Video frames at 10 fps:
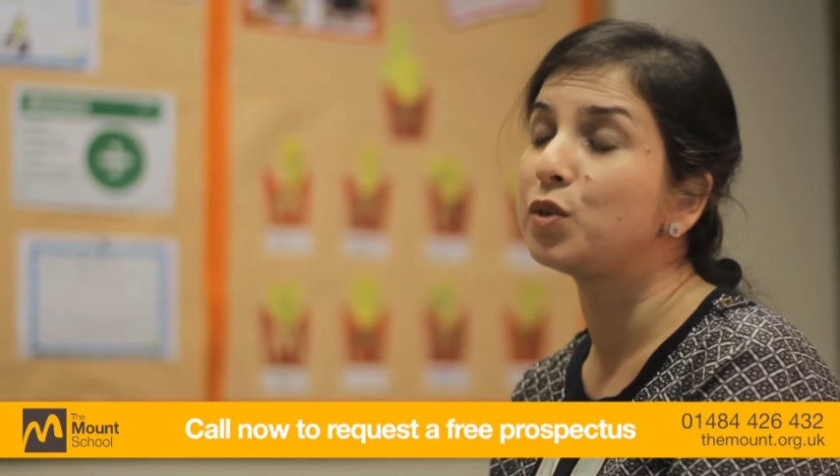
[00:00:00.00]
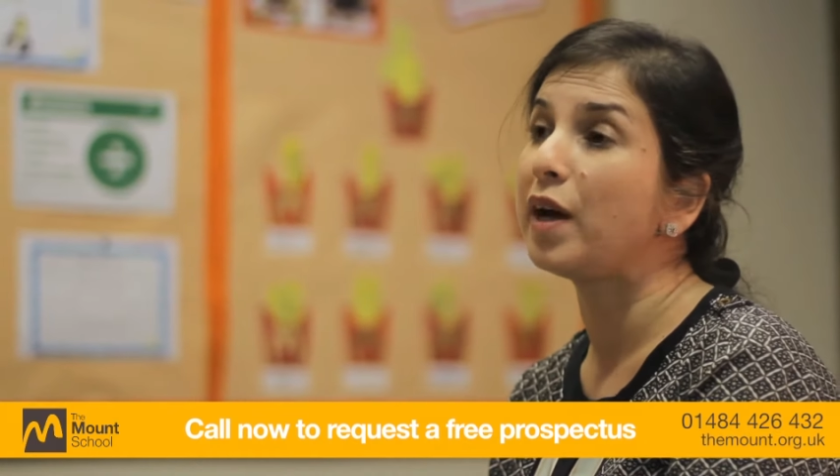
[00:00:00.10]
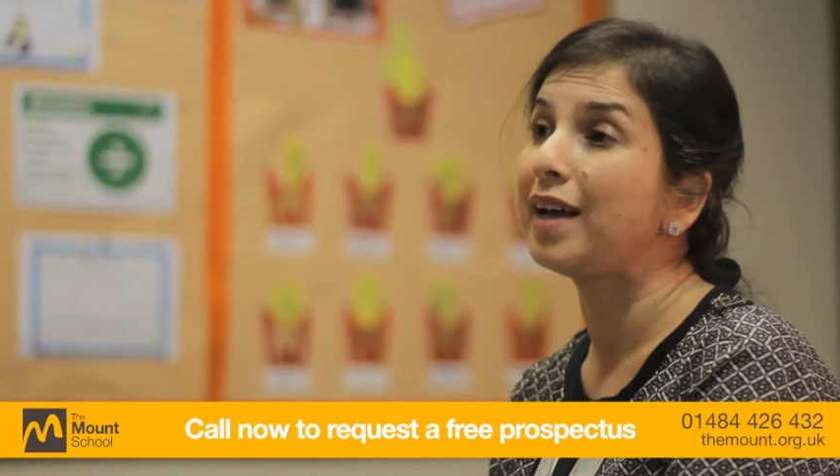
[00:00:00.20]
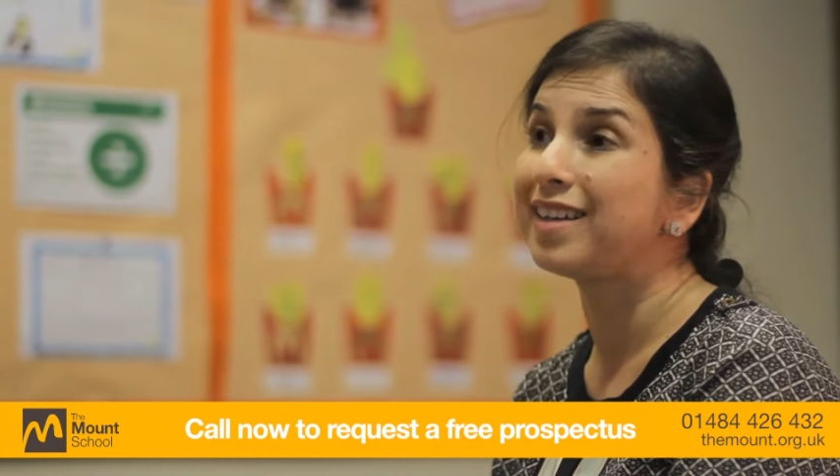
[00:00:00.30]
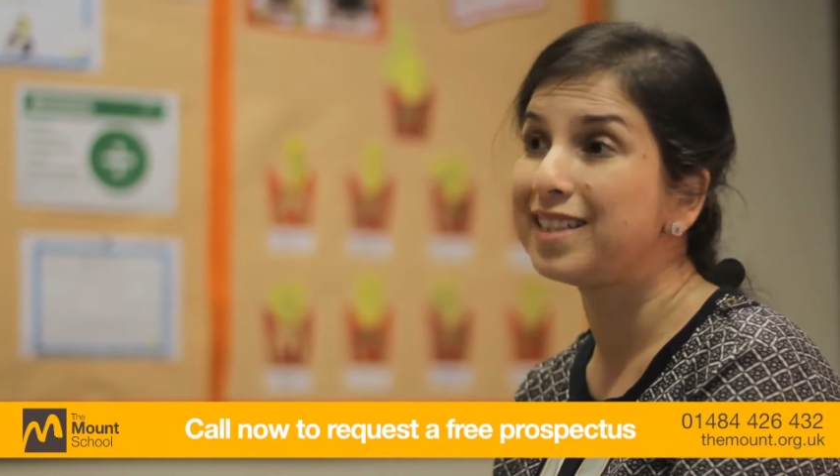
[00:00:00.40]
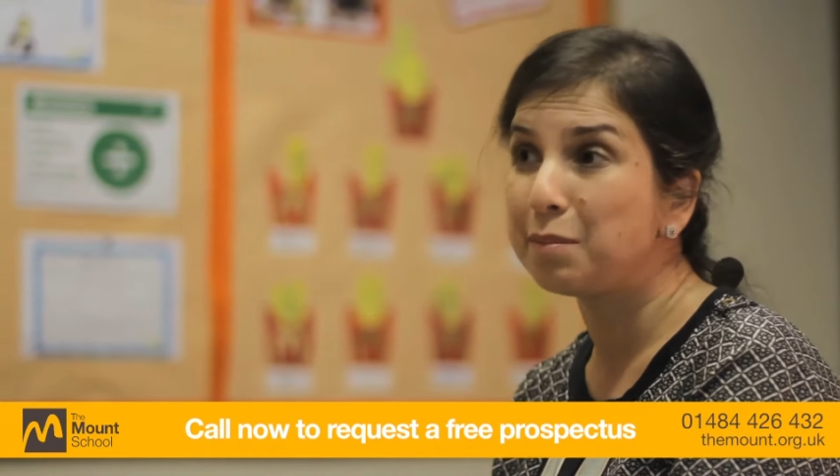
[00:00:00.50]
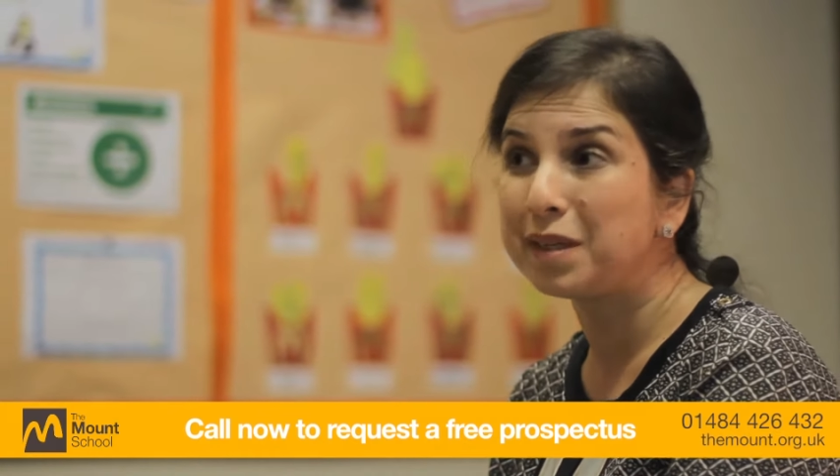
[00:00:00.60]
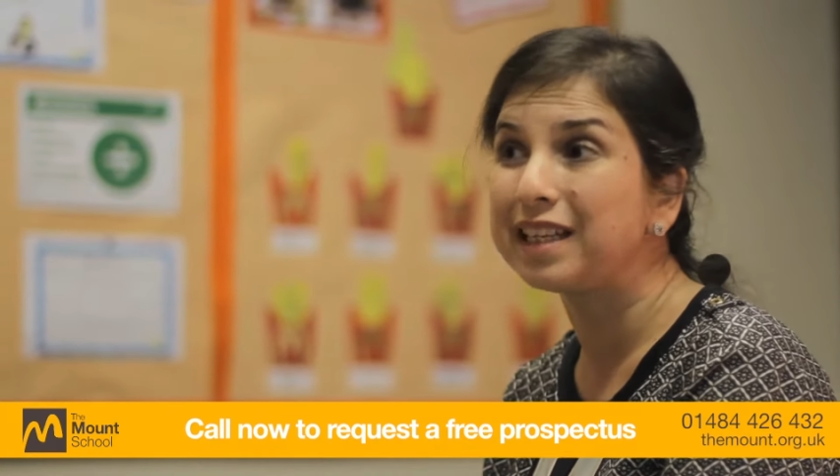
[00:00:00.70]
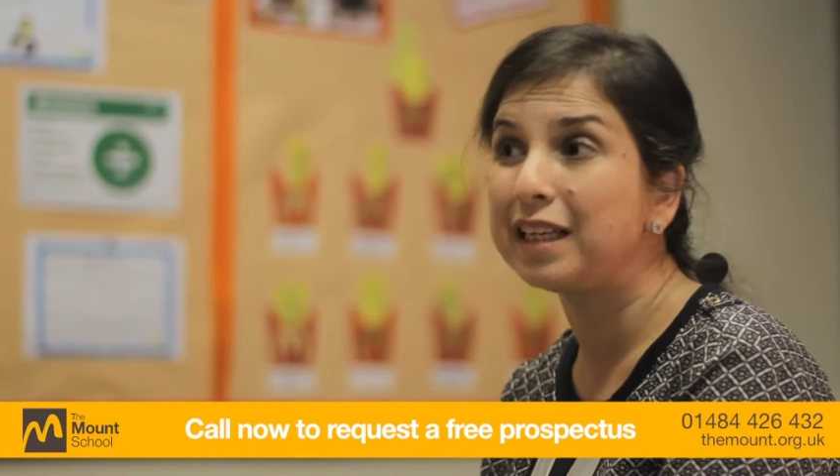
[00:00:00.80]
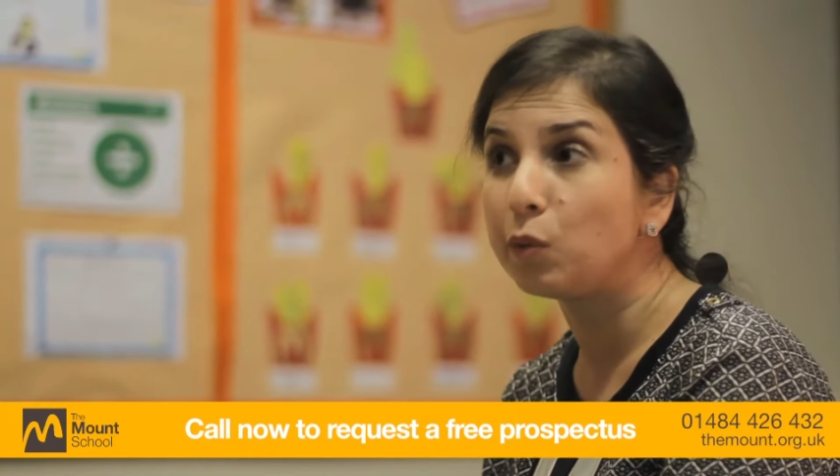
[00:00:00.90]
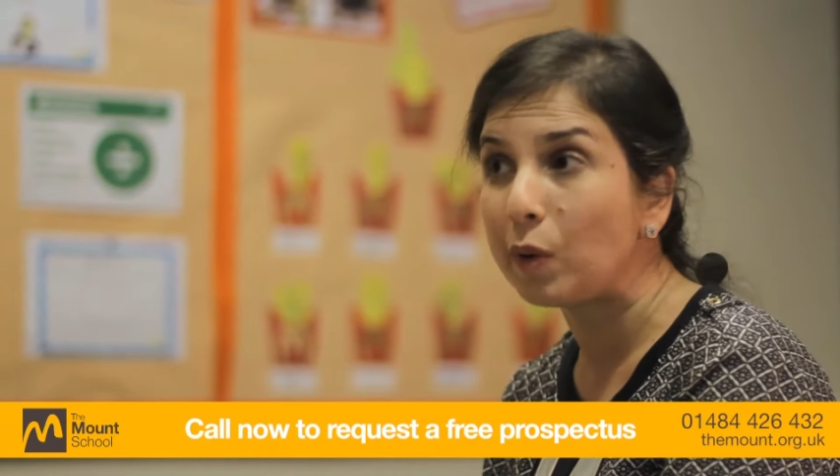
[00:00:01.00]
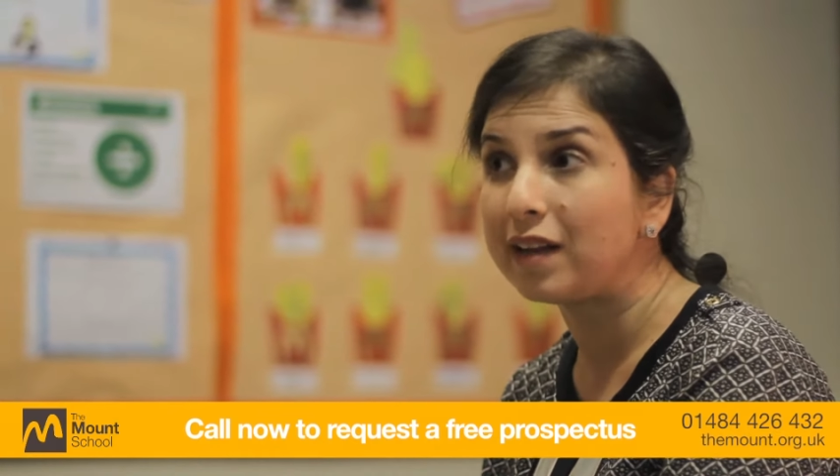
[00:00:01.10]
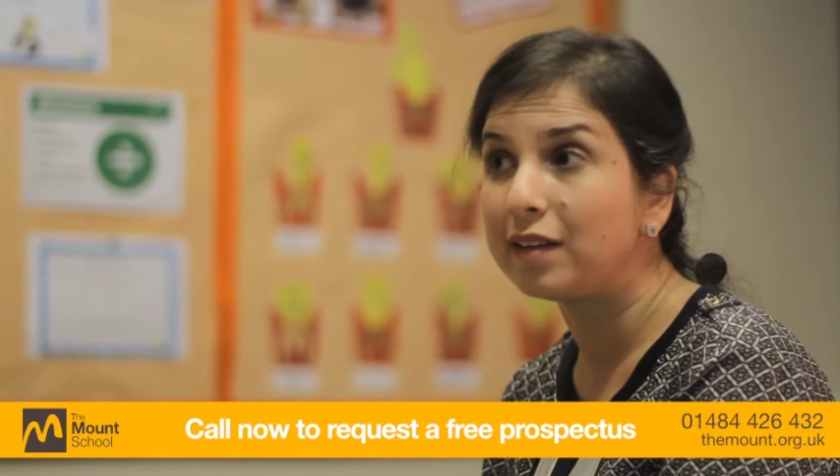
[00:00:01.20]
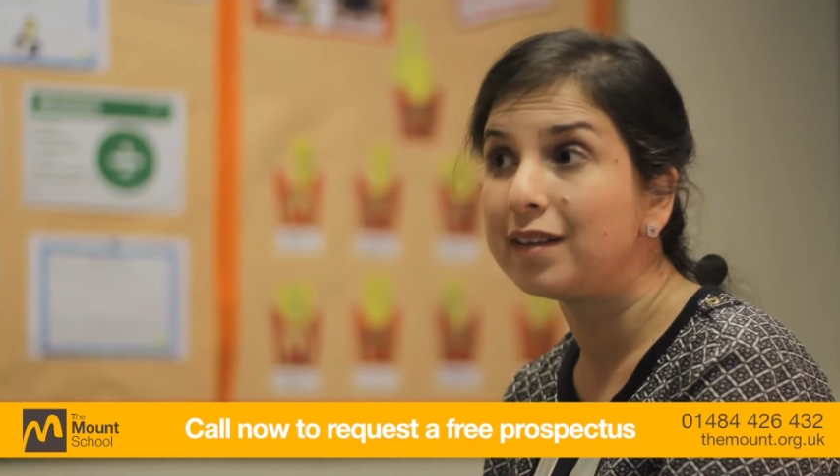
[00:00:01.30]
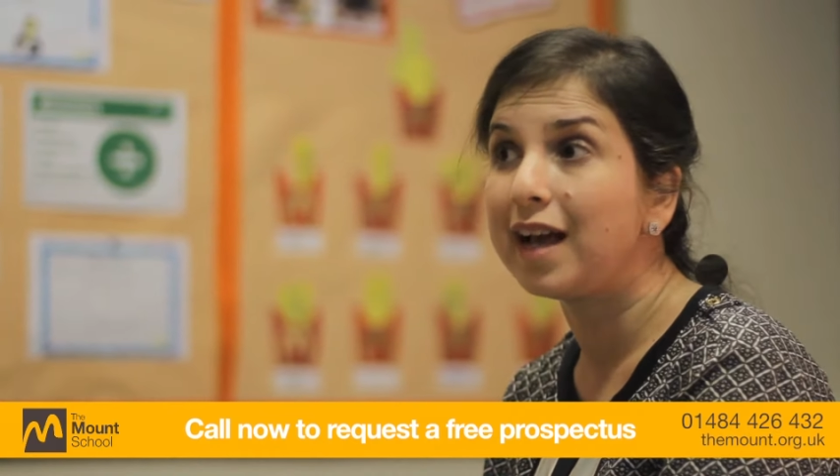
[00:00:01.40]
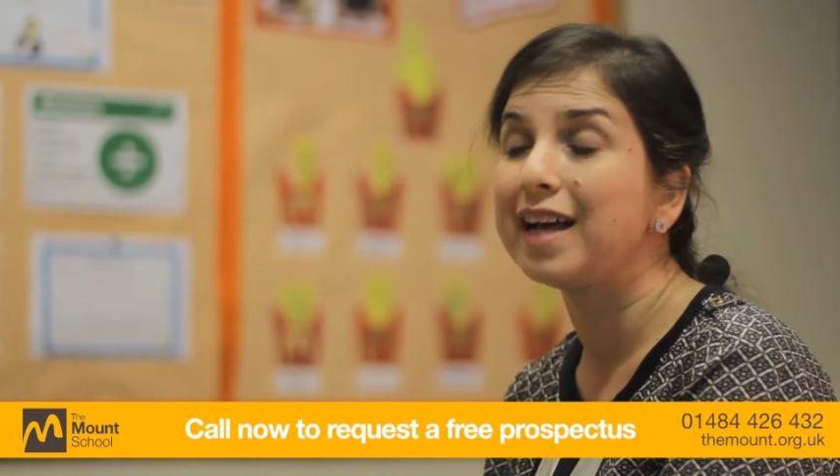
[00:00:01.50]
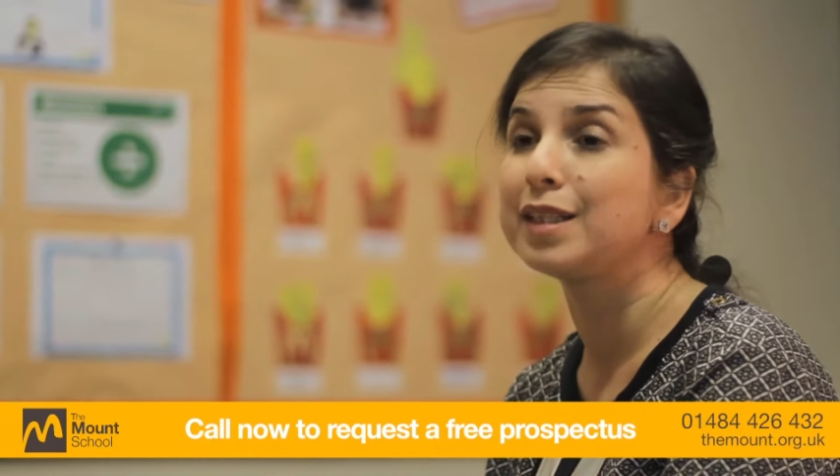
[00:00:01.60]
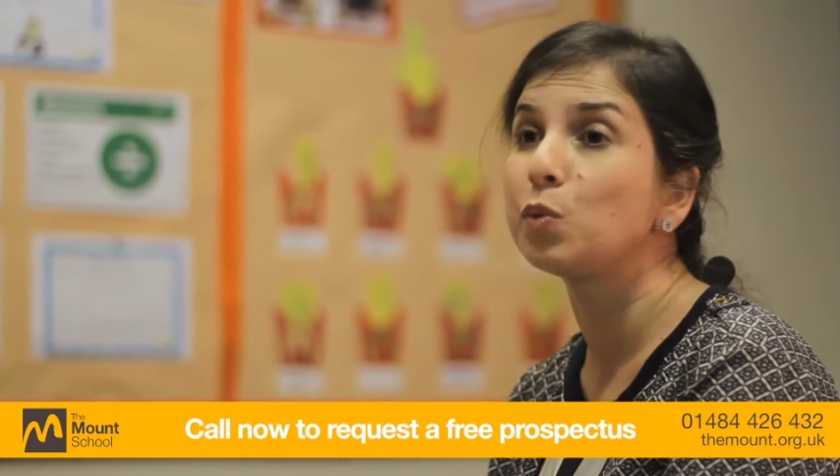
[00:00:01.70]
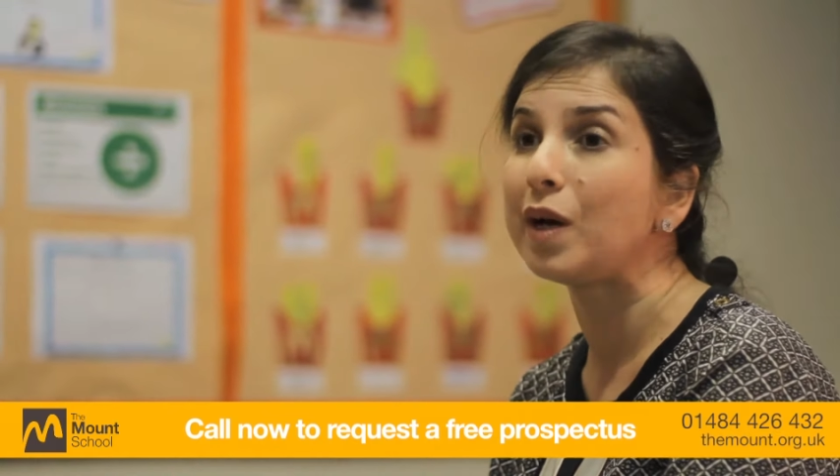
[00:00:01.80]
academically well as